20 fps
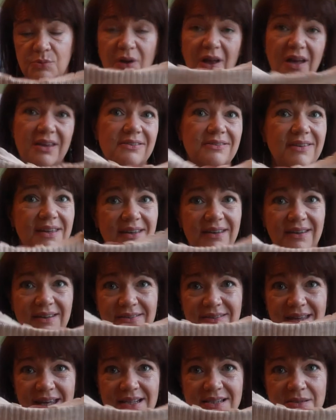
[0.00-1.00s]
Well, I
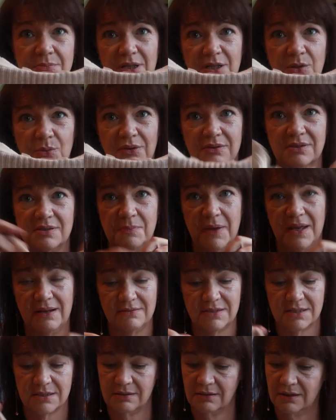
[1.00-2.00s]
think that is money well
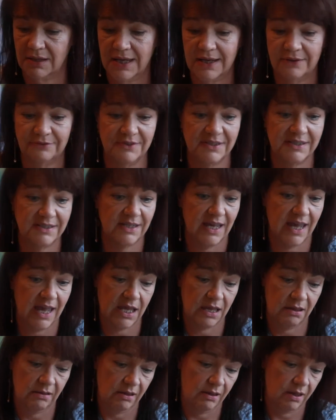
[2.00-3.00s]
spent, I have to say.